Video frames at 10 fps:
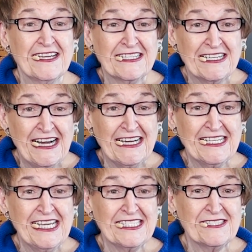God
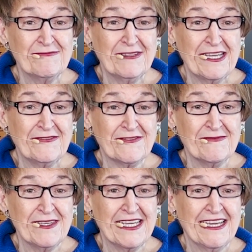has a plan for
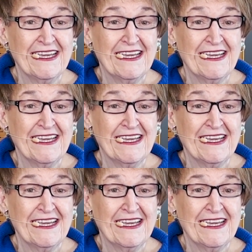me,